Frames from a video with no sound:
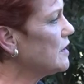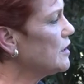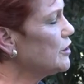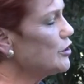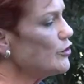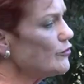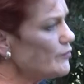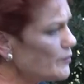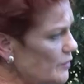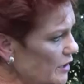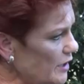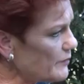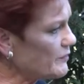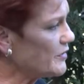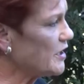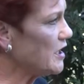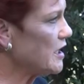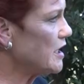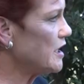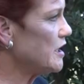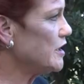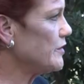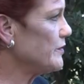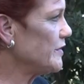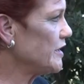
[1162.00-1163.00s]
You put up your
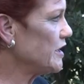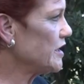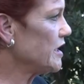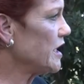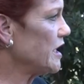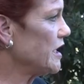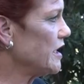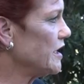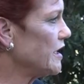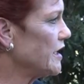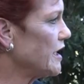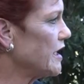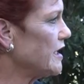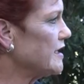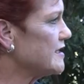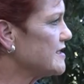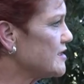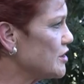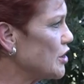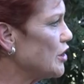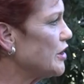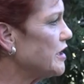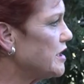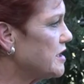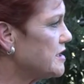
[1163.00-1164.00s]
hand to be a candidate. It's
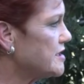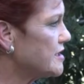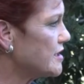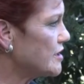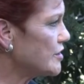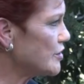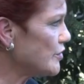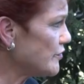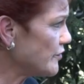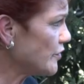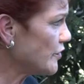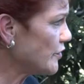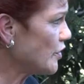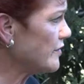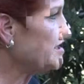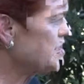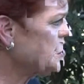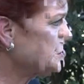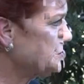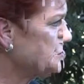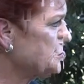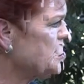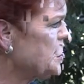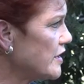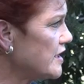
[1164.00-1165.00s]
not easy. You've got
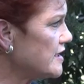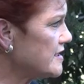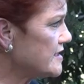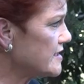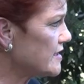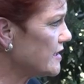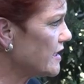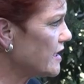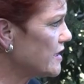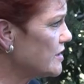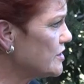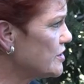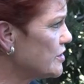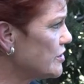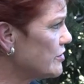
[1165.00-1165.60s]
threats against you.